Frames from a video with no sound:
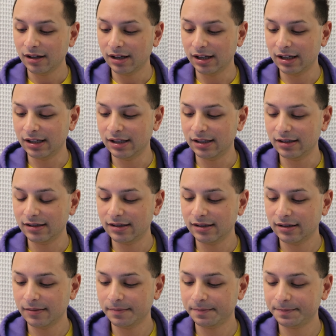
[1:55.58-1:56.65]
And
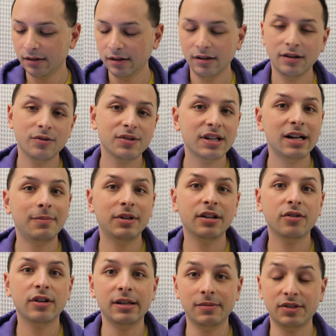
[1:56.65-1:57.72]
there's a couple
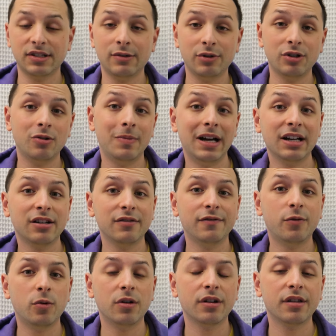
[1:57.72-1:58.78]
other emails that we go back
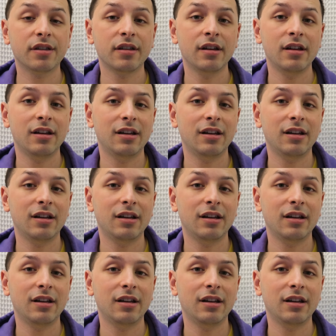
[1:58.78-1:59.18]
and forth.